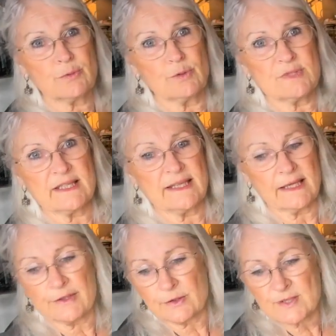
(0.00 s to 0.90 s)
through to the
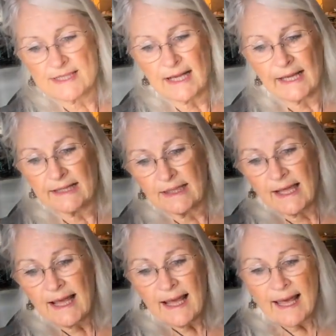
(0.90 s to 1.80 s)
other side.
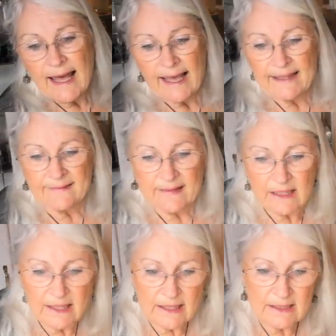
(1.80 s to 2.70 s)
And
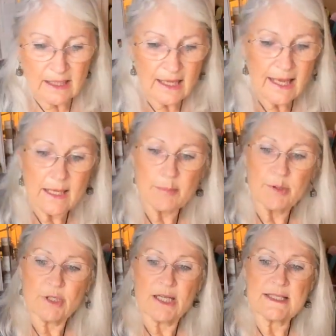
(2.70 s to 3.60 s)
then I
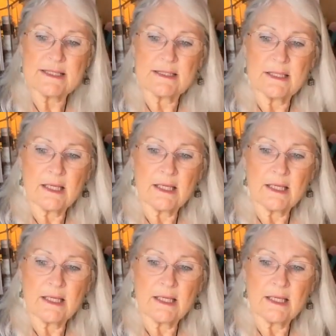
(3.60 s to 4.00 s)
put